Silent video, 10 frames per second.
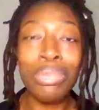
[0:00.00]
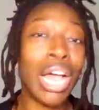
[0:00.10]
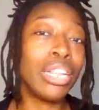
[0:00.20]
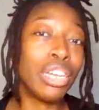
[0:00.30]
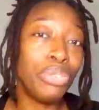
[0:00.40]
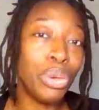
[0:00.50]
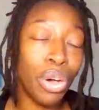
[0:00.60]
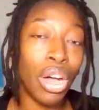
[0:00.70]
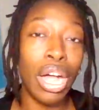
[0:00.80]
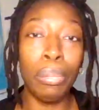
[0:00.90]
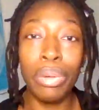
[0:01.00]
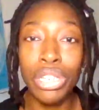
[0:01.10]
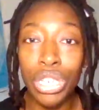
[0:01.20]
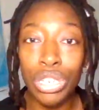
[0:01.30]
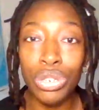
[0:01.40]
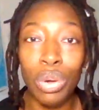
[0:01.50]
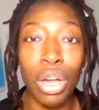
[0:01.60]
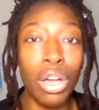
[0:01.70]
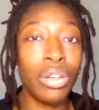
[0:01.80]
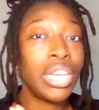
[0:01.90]
I love you all. I appreciate you
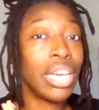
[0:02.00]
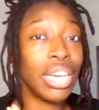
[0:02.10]
all.